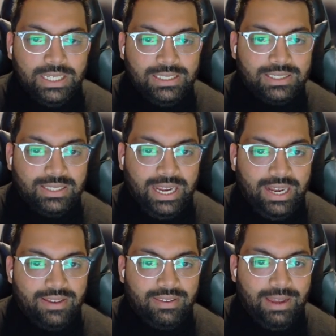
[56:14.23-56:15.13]

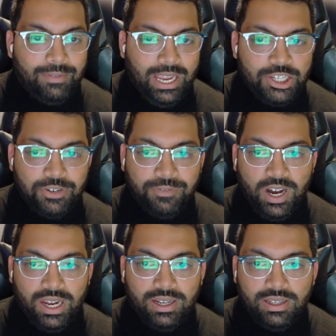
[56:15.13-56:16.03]
instantaneous evocation
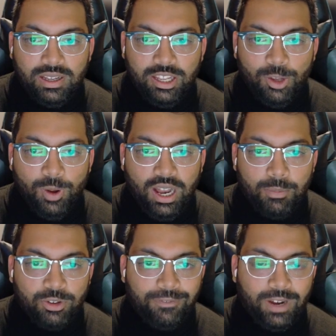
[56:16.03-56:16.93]
fire. You hurl a
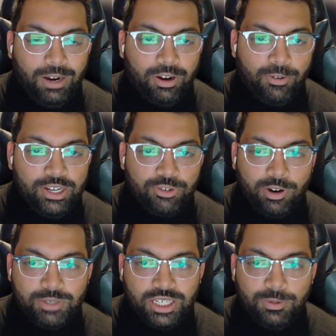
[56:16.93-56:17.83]
multiplier at a creature
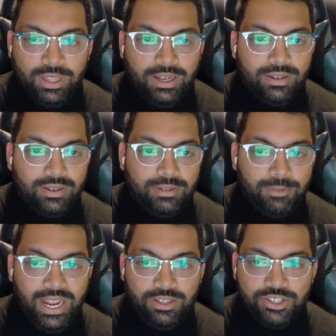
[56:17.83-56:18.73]
or object within
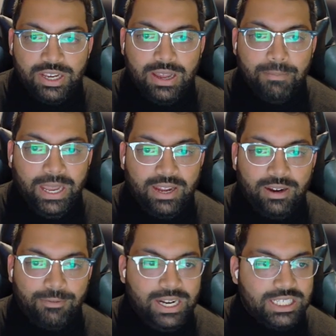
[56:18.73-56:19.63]
range, make
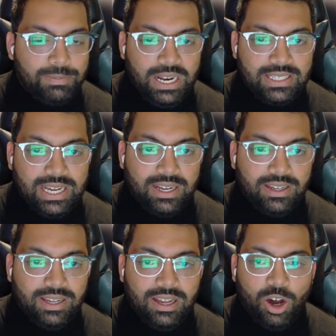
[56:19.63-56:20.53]
a ranged spell
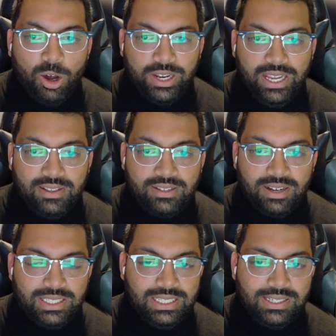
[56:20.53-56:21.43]
attack. On hit, the
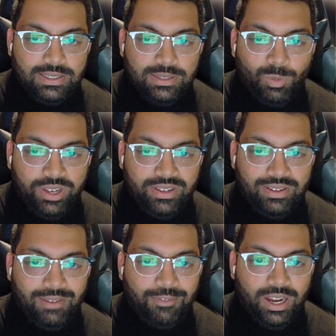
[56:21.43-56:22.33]
target takes
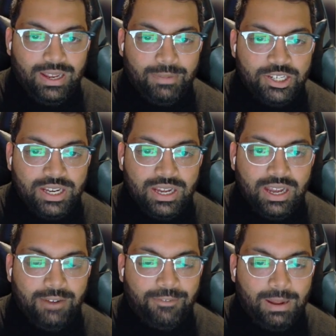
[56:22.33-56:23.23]
1d10 fire damage.
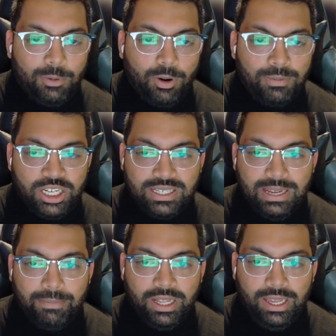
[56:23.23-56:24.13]
A flammable object
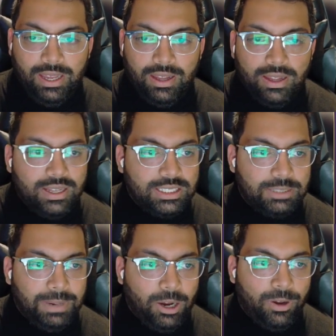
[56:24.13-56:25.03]
hit by the
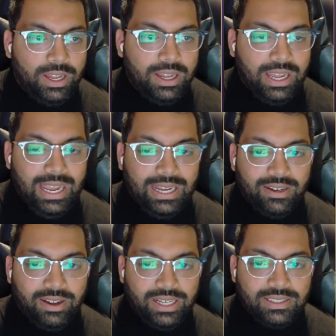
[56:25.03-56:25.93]
spell
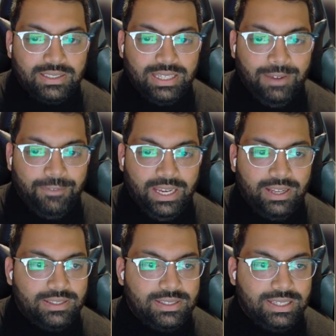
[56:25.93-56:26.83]
ignites if
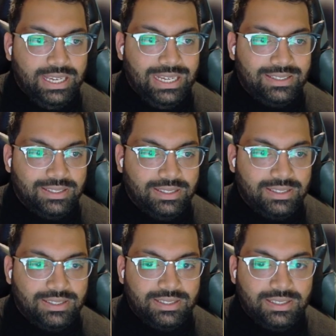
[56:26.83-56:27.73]
it
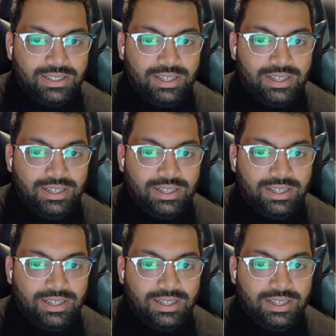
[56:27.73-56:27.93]
isn't